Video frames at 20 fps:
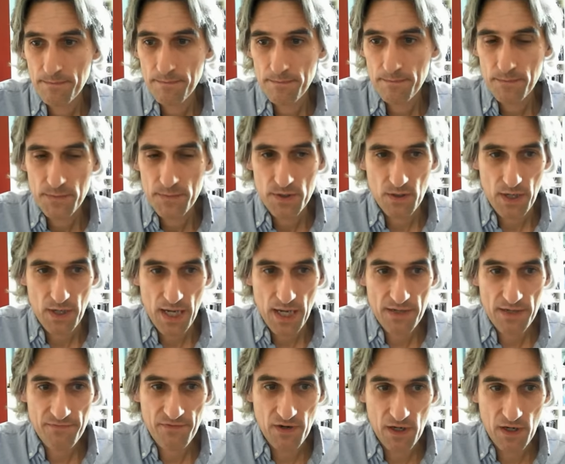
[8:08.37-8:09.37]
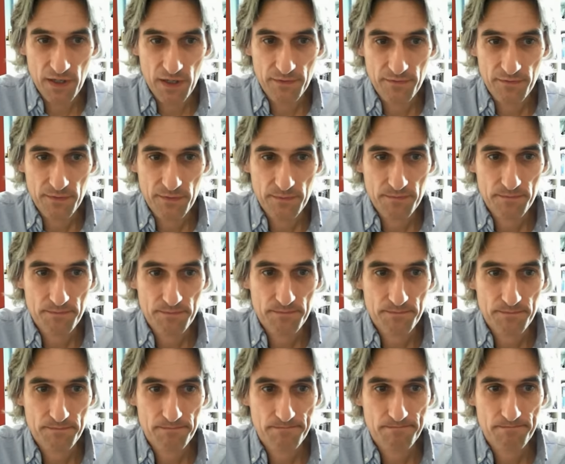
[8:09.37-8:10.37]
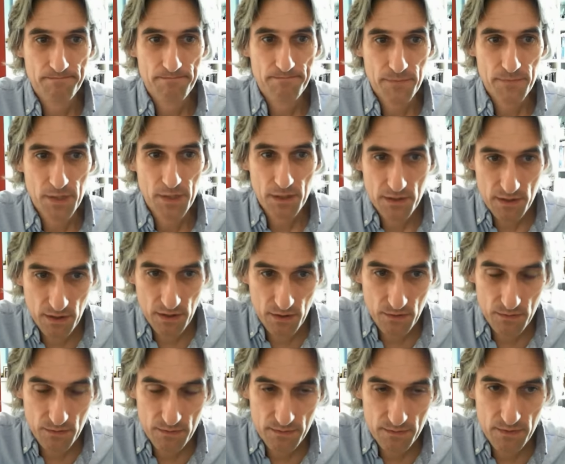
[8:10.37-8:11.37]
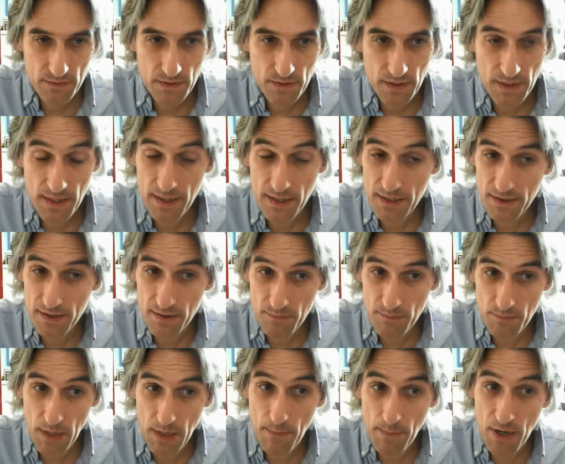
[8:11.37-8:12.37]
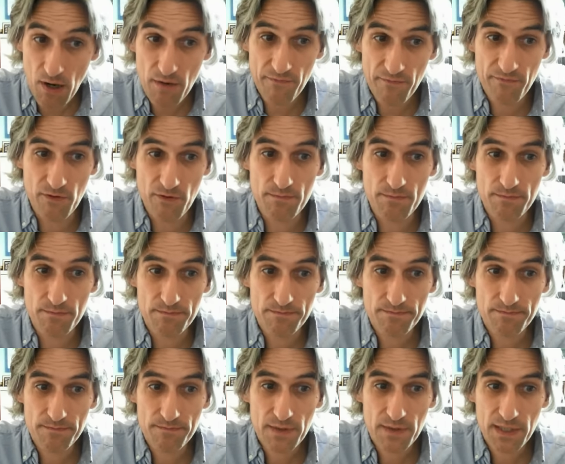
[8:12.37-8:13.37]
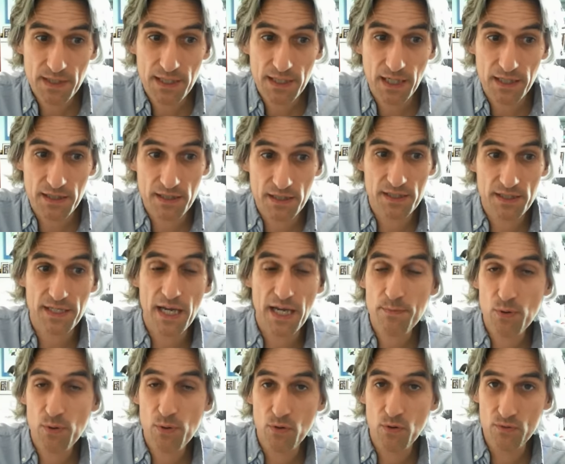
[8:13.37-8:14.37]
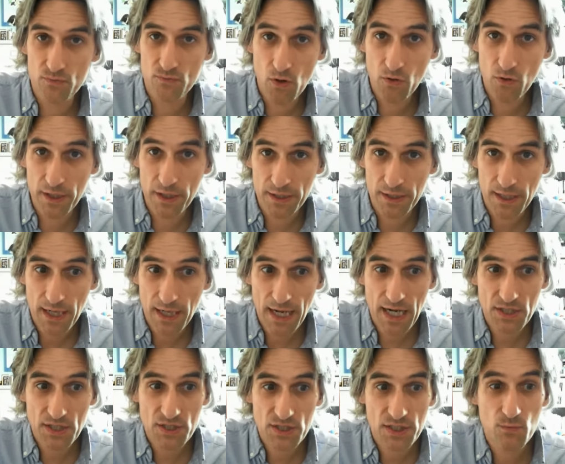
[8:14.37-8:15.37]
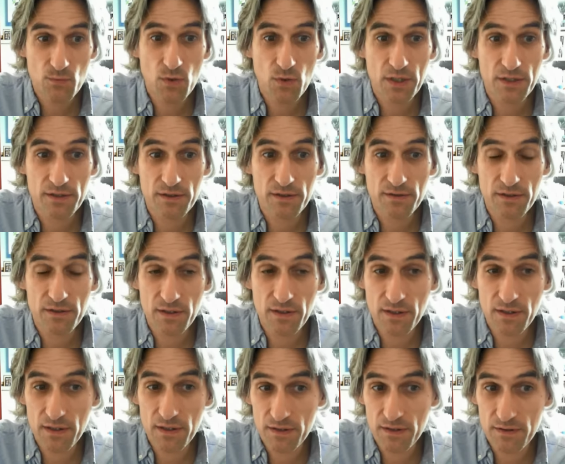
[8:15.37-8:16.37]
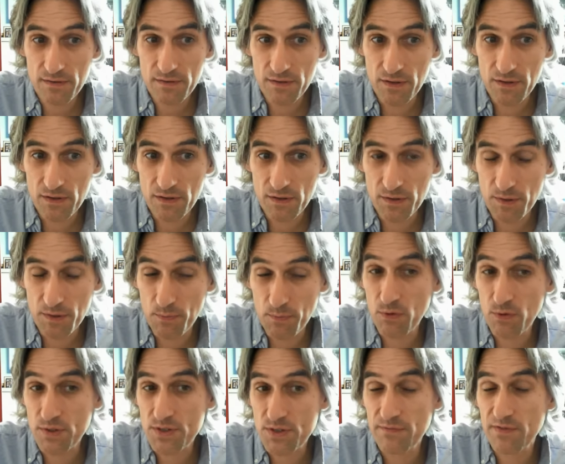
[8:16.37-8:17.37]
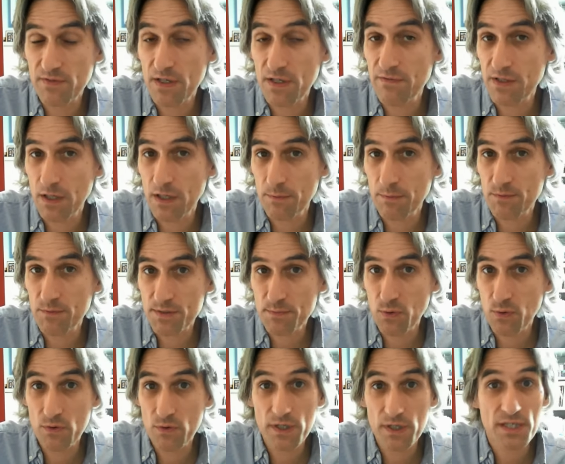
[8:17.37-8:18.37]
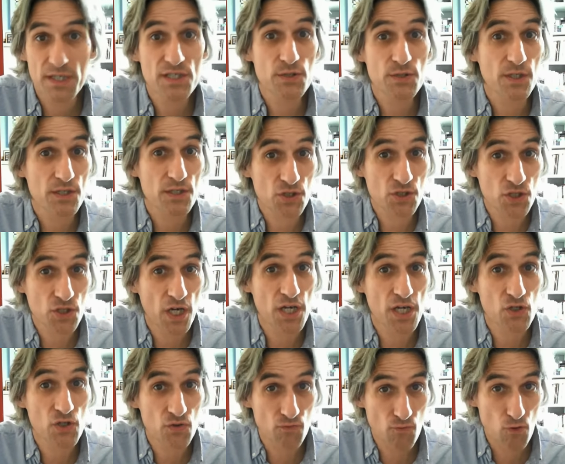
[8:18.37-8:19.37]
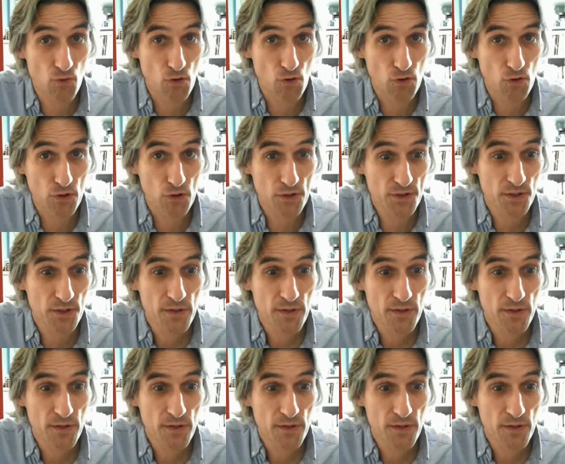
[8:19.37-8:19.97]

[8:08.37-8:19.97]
So a5. So apart from getting this a pawn rolling, actually one of the points of giving up this pawn is to exchange rooks,